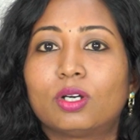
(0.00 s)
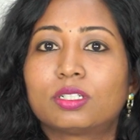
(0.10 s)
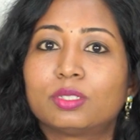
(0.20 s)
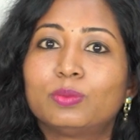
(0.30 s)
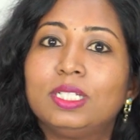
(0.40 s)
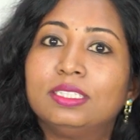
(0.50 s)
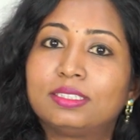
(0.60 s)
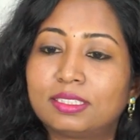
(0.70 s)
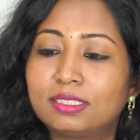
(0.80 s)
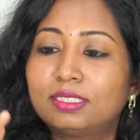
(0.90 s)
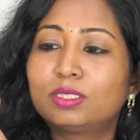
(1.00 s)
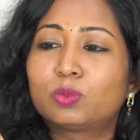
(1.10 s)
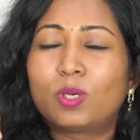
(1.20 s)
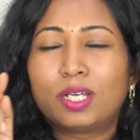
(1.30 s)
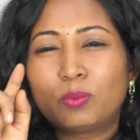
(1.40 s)
Doctor will insert
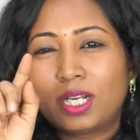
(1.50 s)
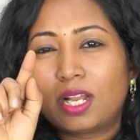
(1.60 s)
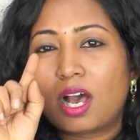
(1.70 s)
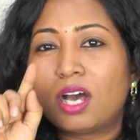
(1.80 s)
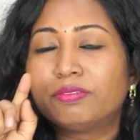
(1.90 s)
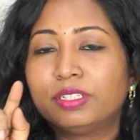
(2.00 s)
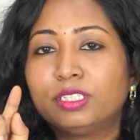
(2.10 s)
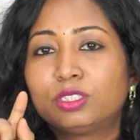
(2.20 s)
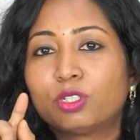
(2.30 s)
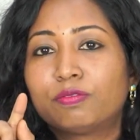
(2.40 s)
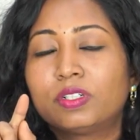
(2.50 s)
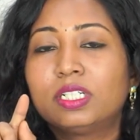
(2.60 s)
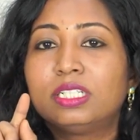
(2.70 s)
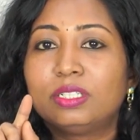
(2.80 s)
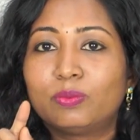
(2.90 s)
this 1.5 inch of
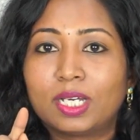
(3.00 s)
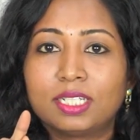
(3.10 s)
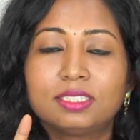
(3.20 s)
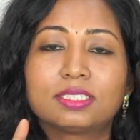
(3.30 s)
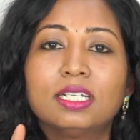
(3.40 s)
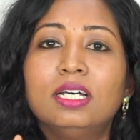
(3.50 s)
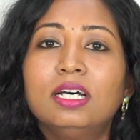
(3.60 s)
a device,